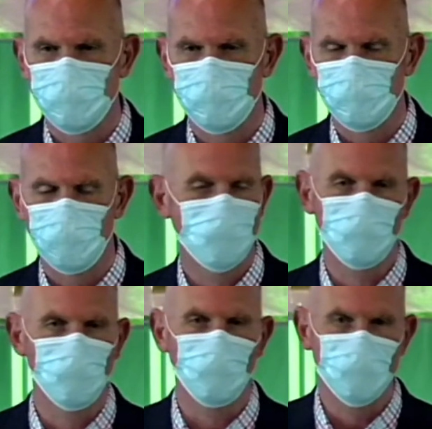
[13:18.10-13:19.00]
I don't
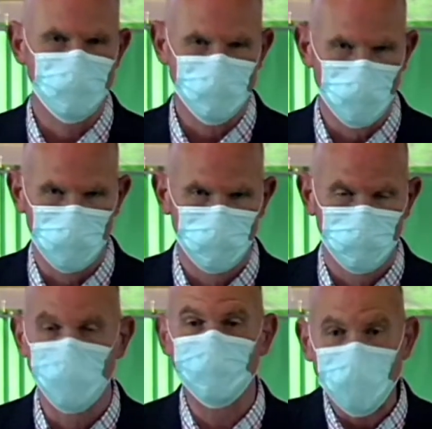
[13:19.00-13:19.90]
know what he'd say,
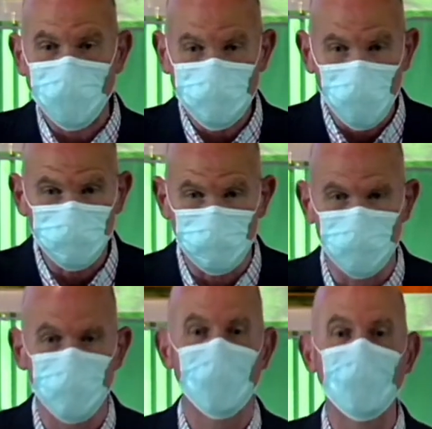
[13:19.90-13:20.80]
but he'd say something.
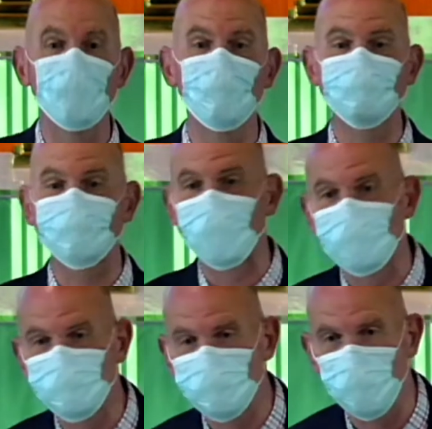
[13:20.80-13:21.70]
He would
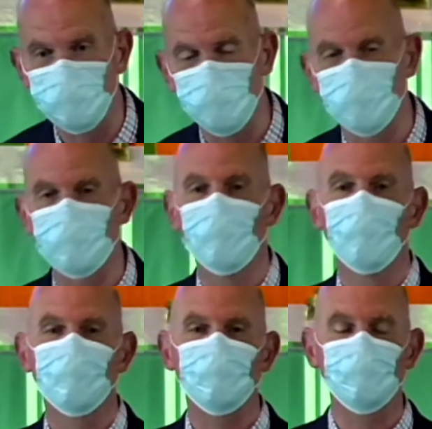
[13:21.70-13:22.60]
say something
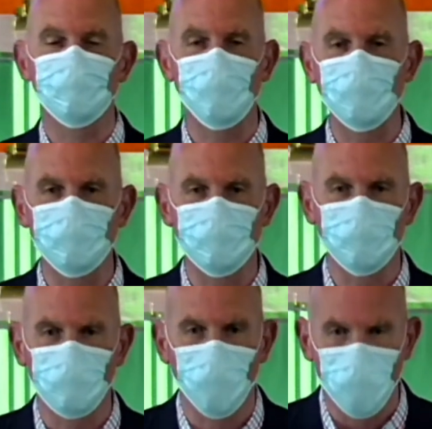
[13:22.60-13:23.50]
to speak into
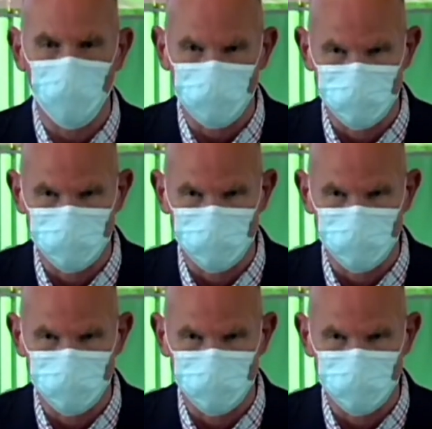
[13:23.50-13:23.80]
their heart.